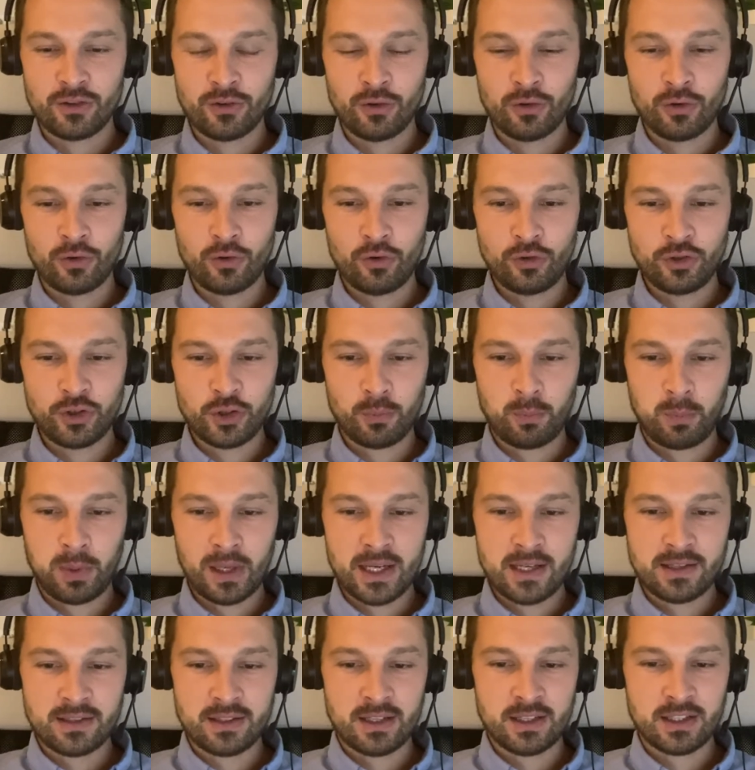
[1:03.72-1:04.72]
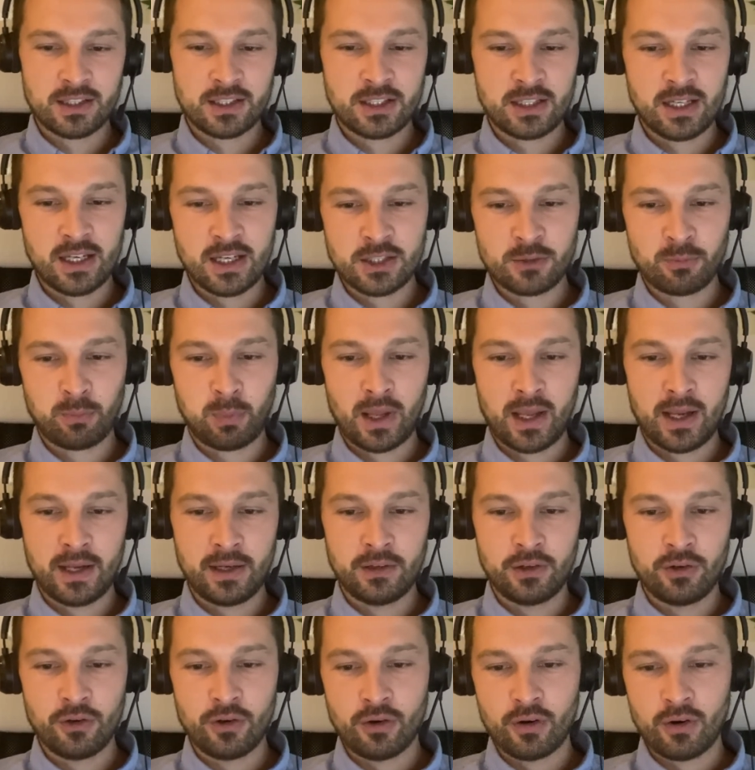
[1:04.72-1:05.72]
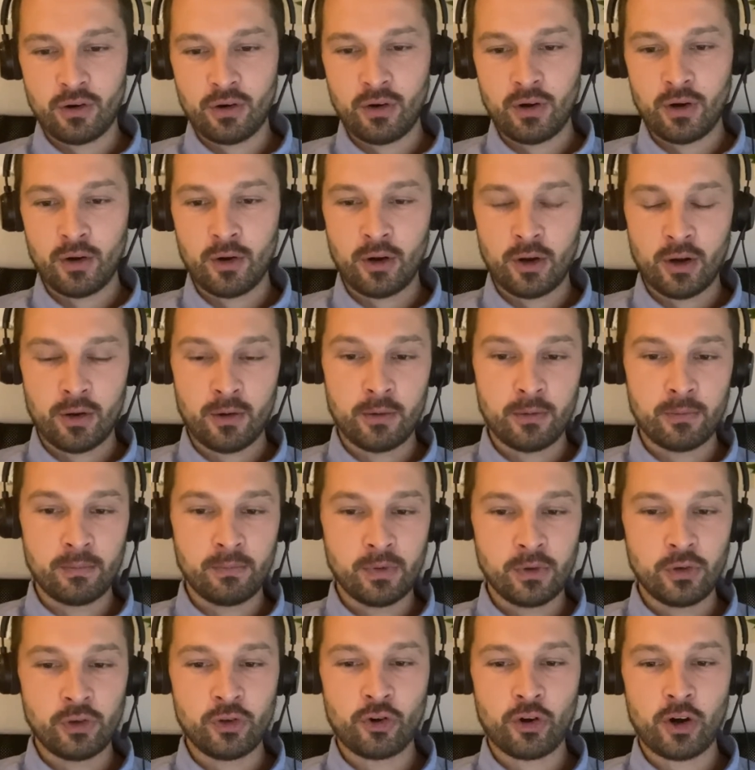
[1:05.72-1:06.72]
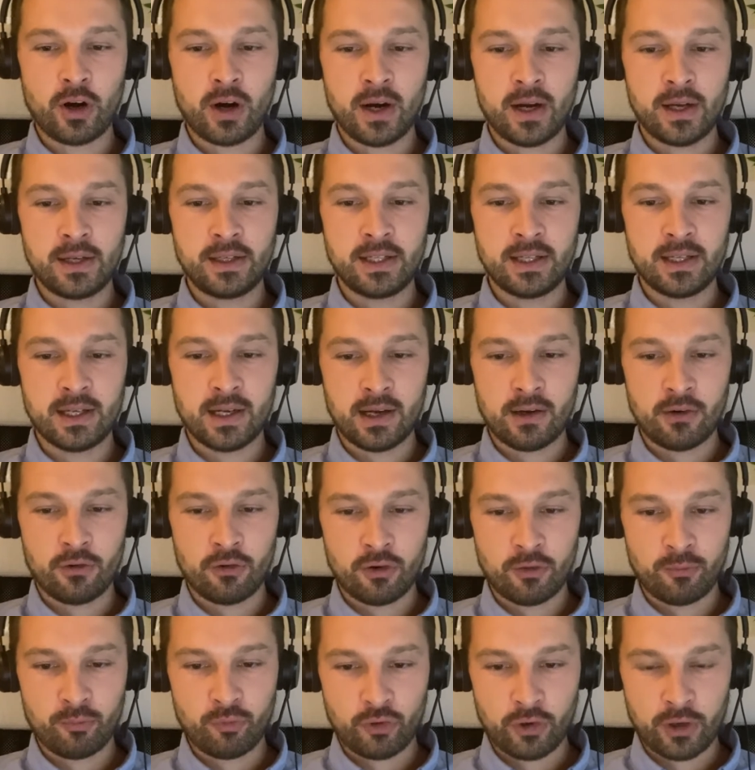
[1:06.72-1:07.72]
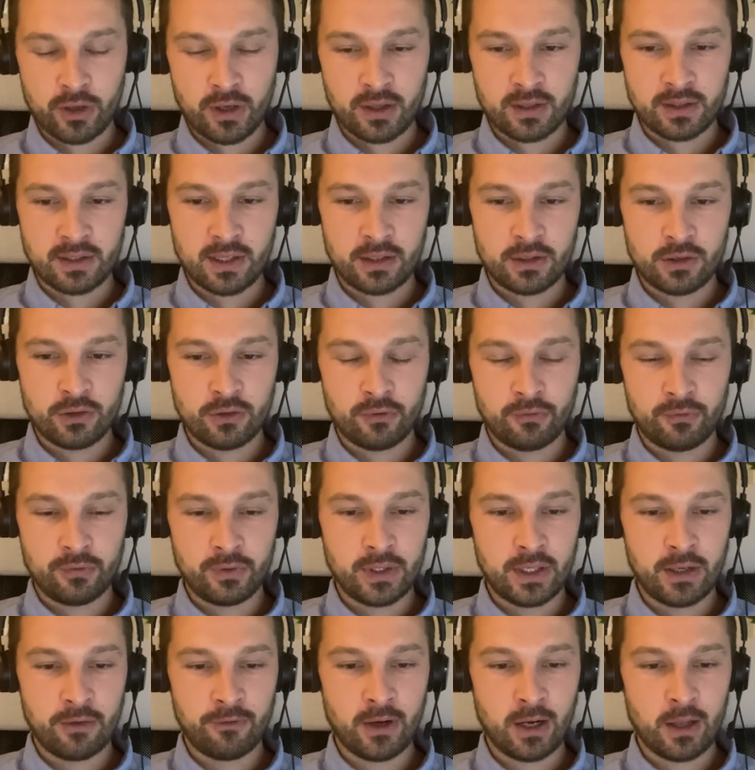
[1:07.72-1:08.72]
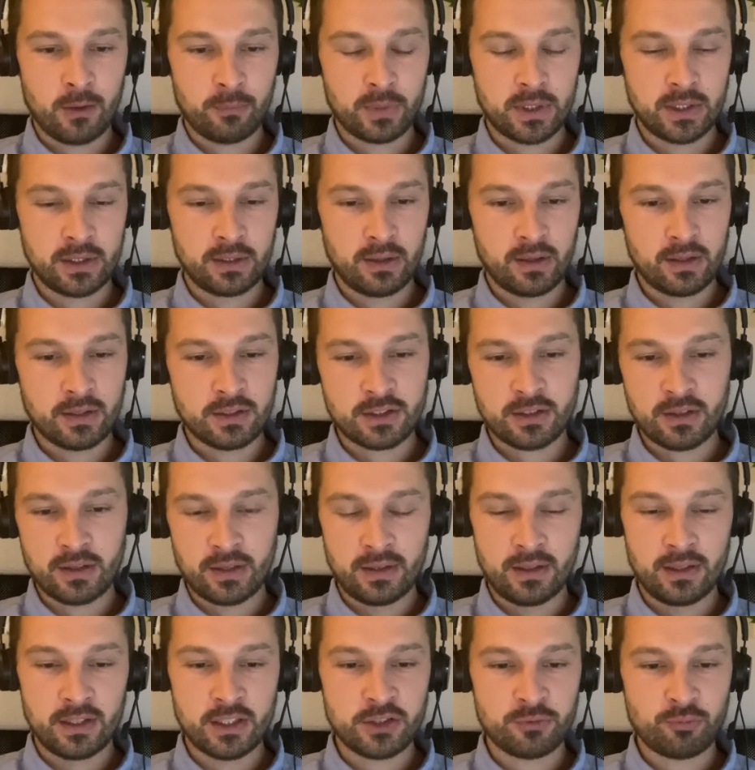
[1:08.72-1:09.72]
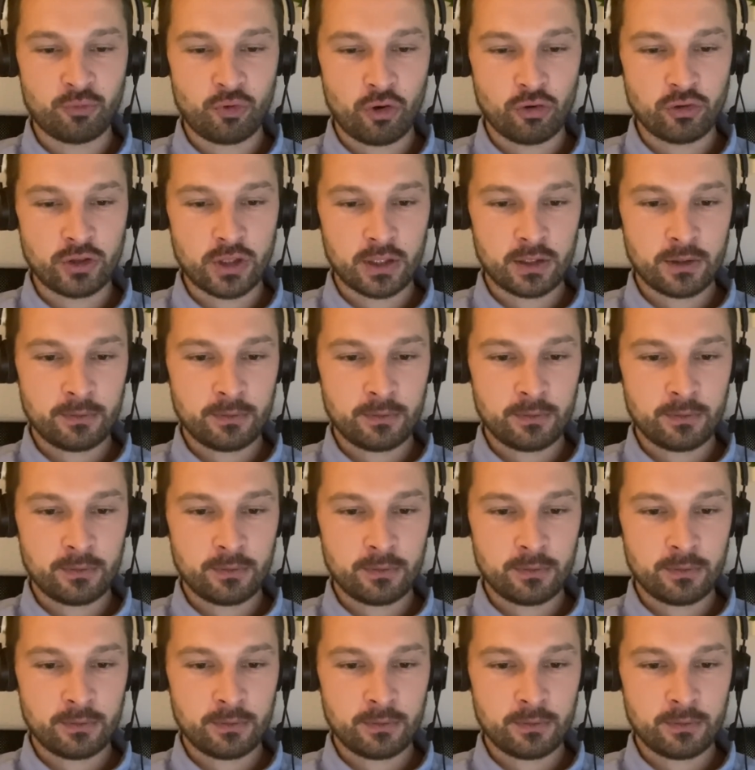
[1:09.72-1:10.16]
could you please explain your idea or product that you developed in this project?